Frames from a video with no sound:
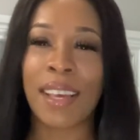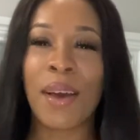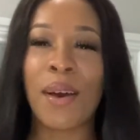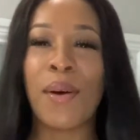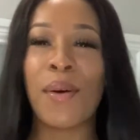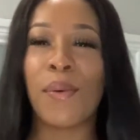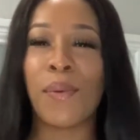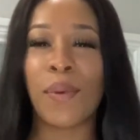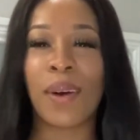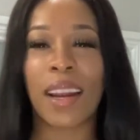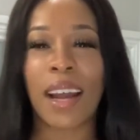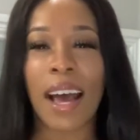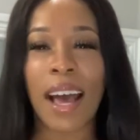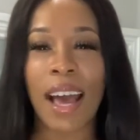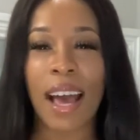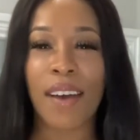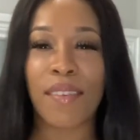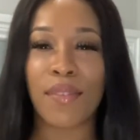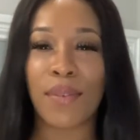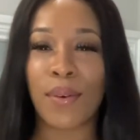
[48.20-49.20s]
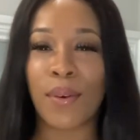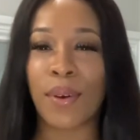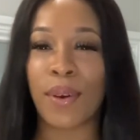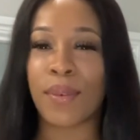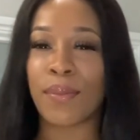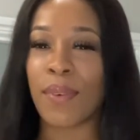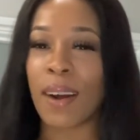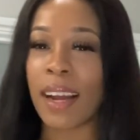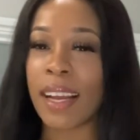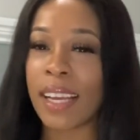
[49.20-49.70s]
what I have
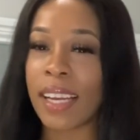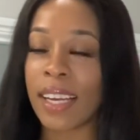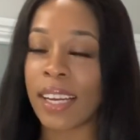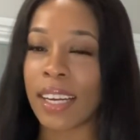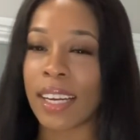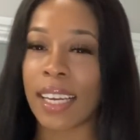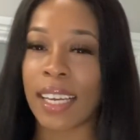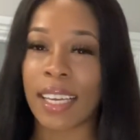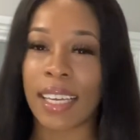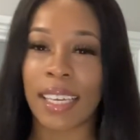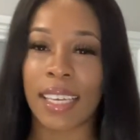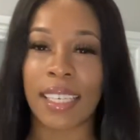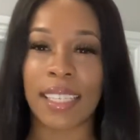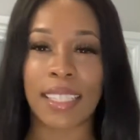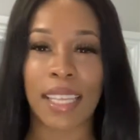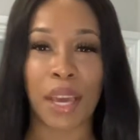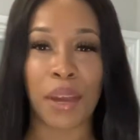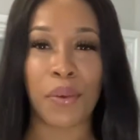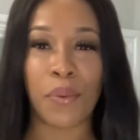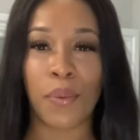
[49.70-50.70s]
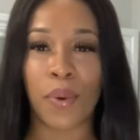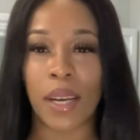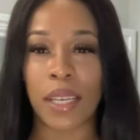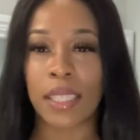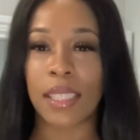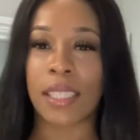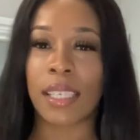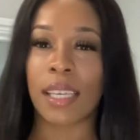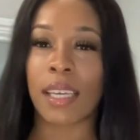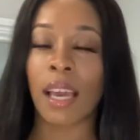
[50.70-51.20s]
on right here, it is a
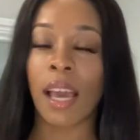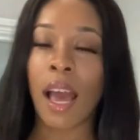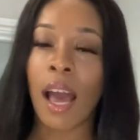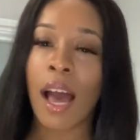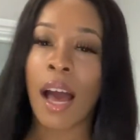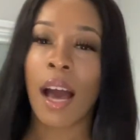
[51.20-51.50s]
onesie.